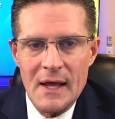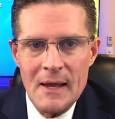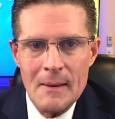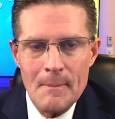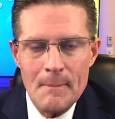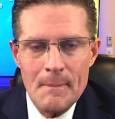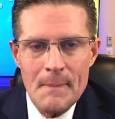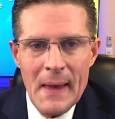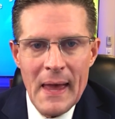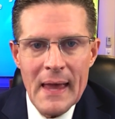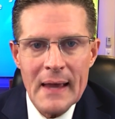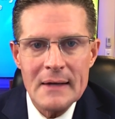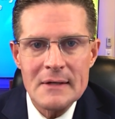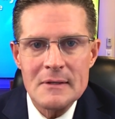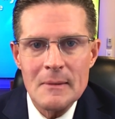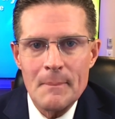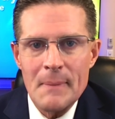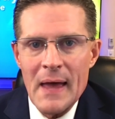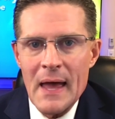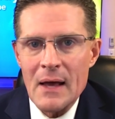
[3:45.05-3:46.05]
in bank
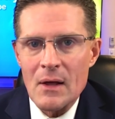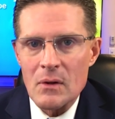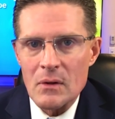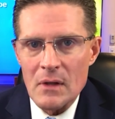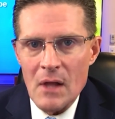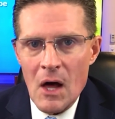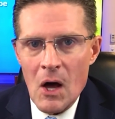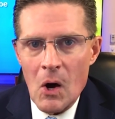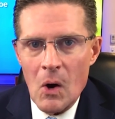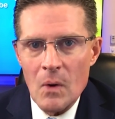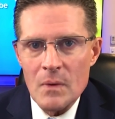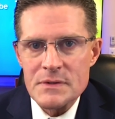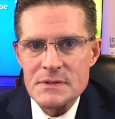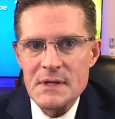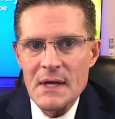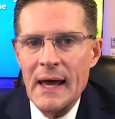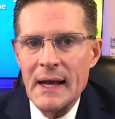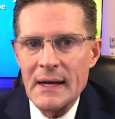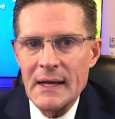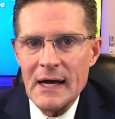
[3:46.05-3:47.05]
to bank
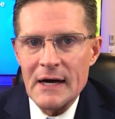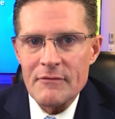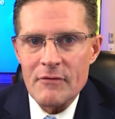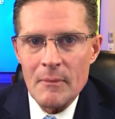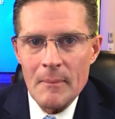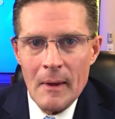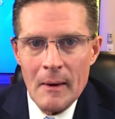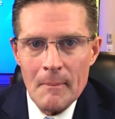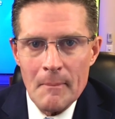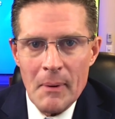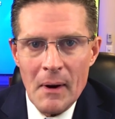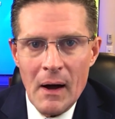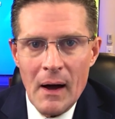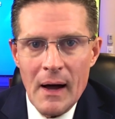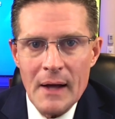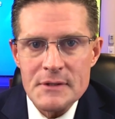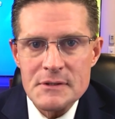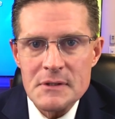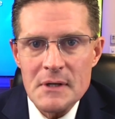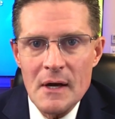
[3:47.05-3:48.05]
loans and government
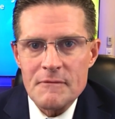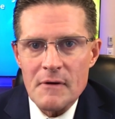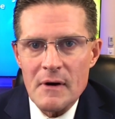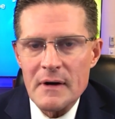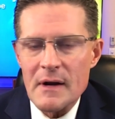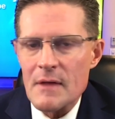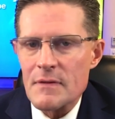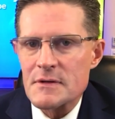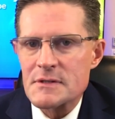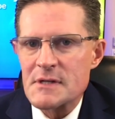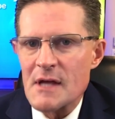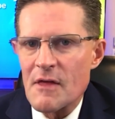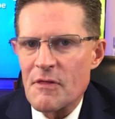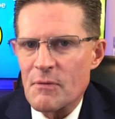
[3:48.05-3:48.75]
bonds for another, say,